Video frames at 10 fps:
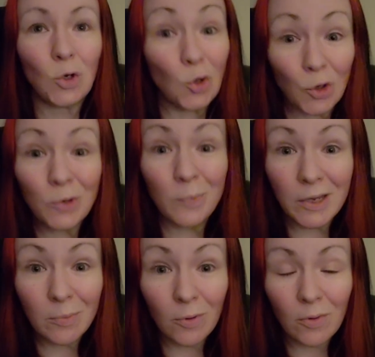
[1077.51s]
good
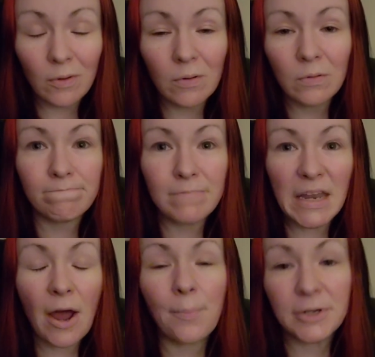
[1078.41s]
people
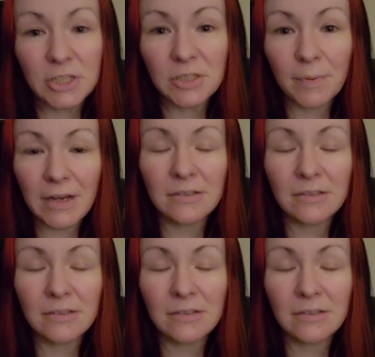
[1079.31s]
and not participate